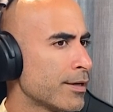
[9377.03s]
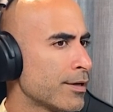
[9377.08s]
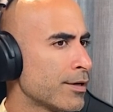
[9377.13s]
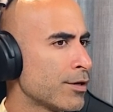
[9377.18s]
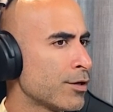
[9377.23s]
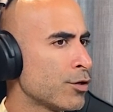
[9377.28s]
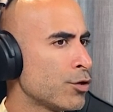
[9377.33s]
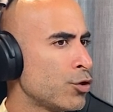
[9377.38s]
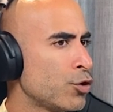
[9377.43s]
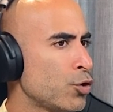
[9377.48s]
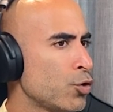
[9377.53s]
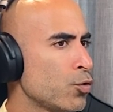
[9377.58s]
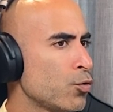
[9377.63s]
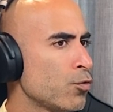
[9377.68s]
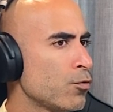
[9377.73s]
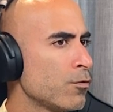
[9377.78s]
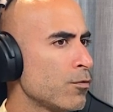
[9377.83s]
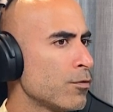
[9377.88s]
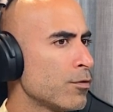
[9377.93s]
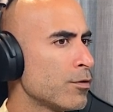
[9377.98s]
You
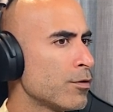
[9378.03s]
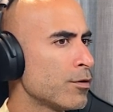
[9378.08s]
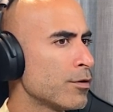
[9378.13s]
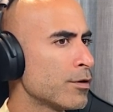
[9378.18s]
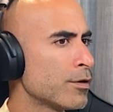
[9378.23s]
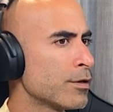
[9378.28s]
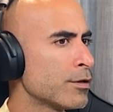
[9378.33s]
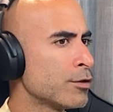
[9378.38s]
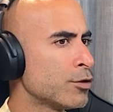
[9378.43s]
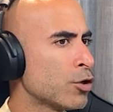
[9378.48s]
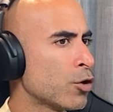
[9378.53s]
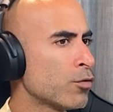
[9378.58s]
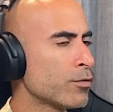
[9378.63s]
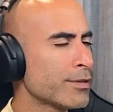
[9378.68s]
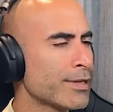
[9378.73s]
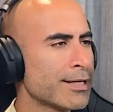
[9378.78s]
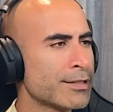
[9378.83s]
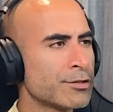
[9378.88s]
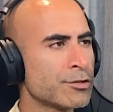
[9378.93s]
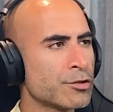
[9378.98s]
don't
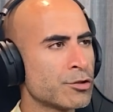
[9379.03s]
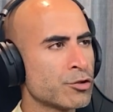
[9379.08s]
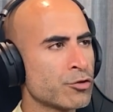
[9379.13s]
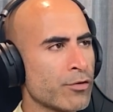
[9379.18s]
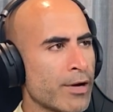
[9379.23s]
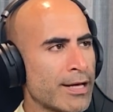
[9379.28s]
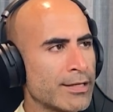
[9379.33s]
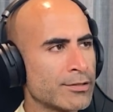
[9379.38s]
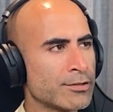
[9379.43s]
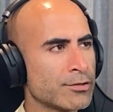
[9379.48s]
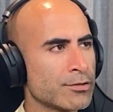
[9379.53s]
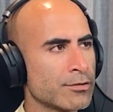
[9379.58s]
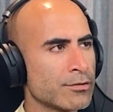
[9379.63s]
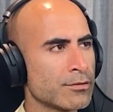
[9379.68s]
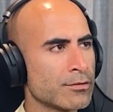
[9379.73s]
get stressed